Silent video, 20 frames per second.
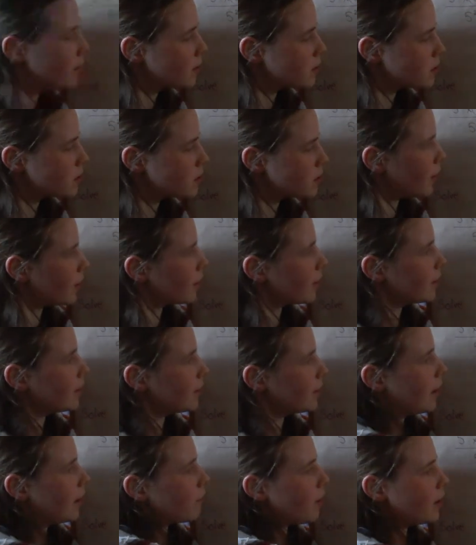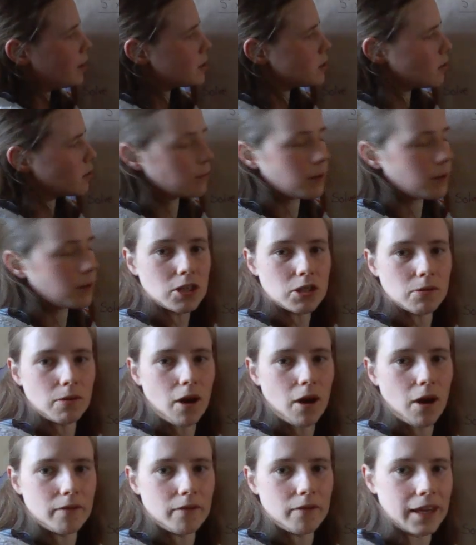So I can now write, so I'm going to do
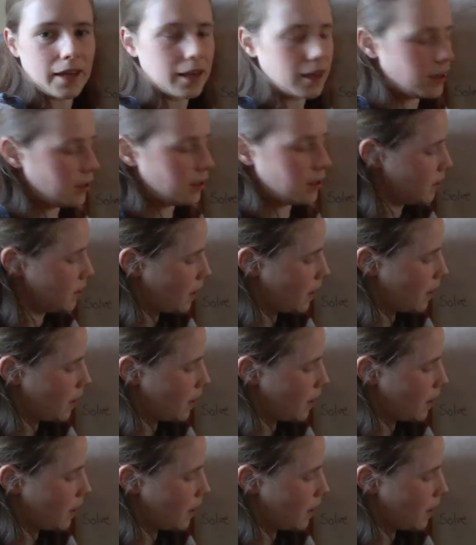it over here,